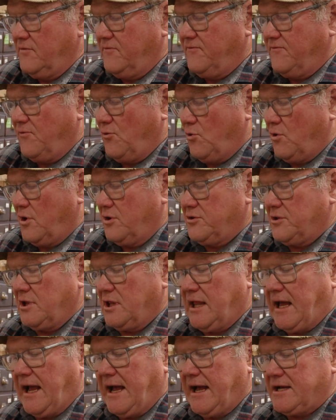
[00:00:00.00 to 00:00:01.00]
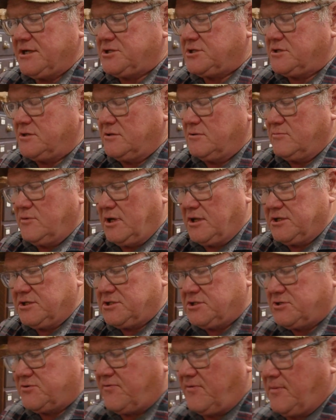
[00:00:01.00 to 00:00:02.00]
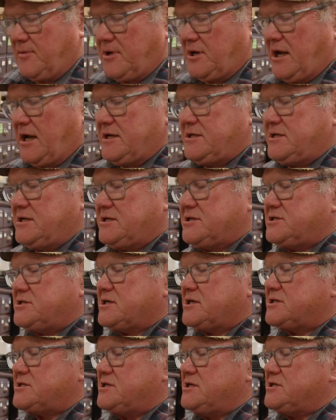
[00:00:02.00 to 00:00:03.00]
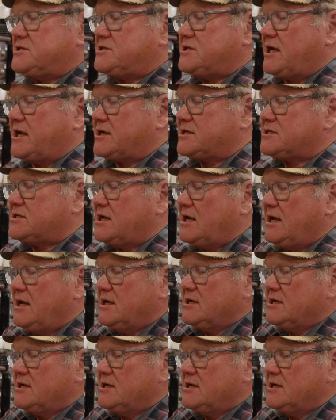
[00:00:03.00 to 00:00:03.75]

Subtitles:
for the last, well, this is from a 1966.